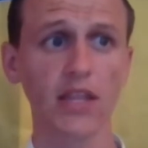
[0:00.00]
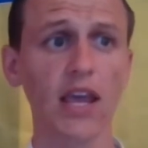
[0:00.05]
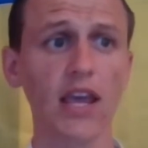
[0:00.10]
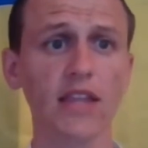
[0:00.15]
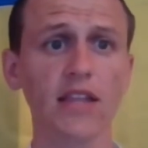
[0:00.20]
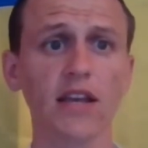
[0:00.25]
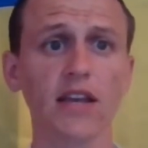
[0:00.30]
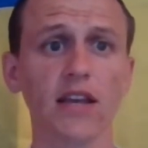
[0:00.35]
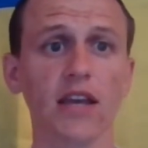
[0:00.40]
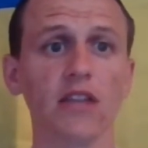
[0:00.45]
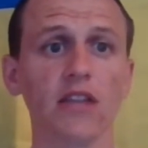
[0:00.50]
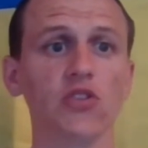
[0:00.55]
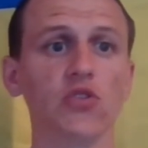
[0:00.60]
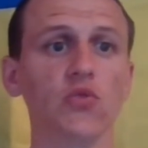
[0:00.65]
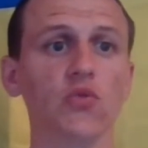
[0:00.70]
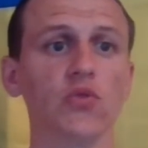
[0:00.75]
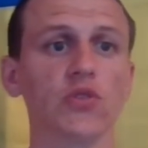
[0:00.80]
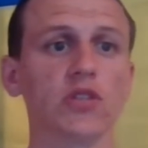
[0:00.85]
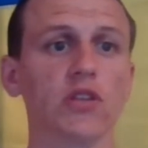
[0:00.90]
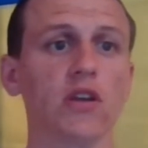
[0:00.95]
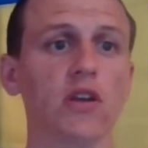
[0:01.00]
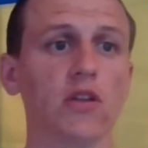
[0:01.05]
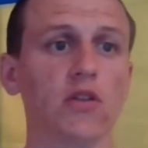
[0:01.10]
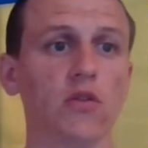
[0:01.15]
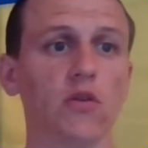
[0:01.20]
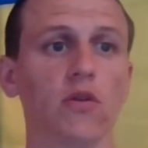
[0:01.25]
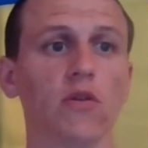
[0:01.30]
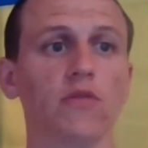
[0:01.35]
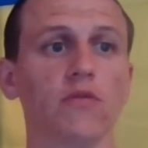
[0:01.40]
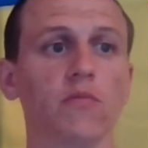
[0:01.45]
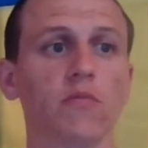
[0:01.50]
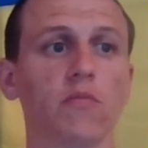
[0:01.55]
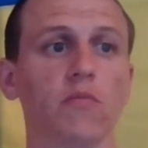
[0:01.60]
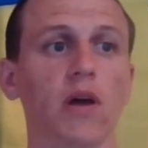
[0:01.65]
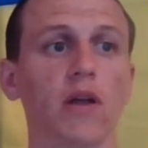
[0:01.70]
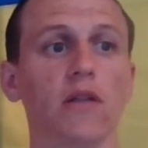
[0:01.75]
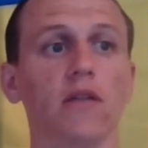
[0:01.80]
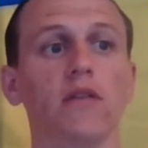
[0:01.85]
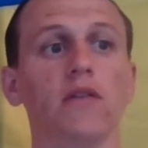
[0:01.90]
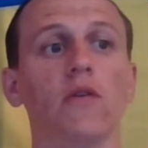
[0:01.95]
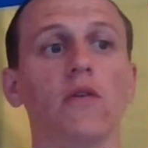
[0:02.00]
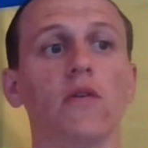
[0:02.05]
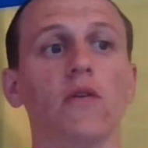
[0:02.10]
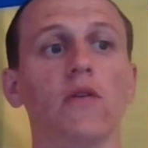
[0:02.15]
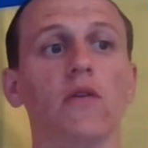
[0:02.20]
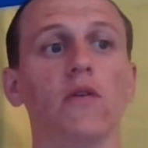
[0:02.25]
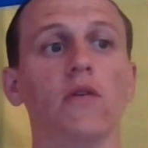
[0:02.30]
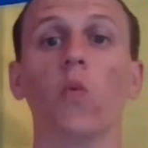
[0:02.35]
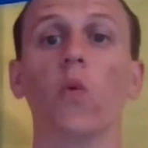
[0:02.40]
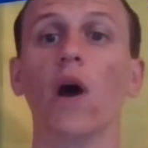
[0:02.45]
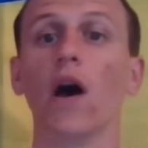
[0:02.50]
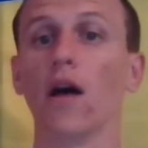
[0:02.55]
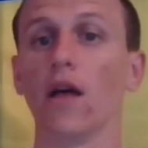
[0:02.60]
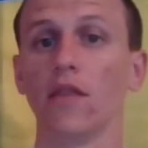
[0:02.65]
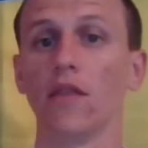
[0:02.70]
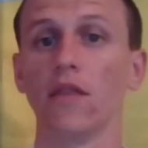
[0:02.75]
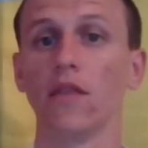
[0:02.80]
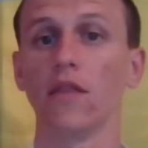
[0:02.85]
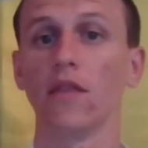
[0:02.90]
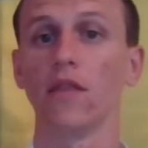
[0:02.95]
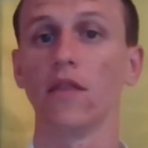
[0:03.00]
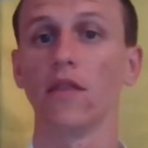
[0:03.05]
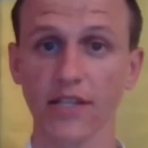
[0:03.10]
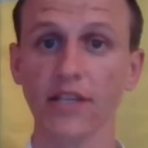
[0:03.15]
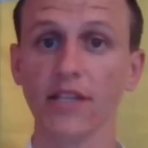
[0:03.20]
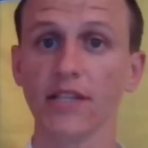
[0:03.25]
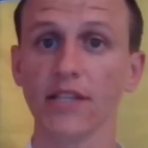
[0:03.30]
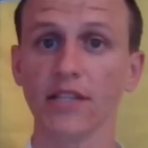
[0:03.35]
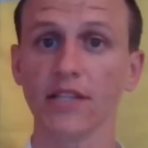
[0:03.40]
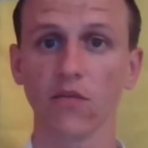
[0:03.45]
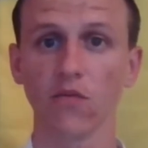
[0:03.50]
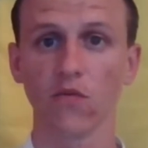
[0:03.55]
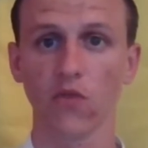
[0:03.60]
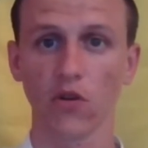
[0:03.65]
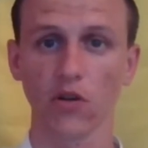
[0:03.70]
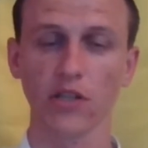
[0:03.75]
data can use not by only one system,